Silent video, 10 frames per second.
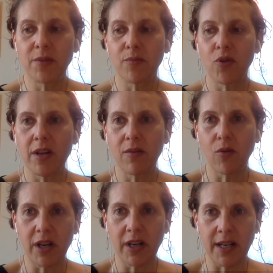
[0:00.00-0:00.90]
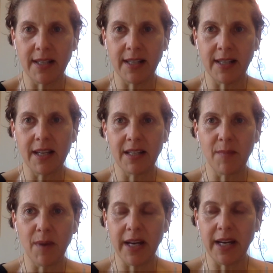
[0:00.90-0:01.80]
breathe organizing is
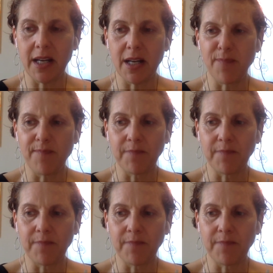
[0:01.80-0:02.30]
my um,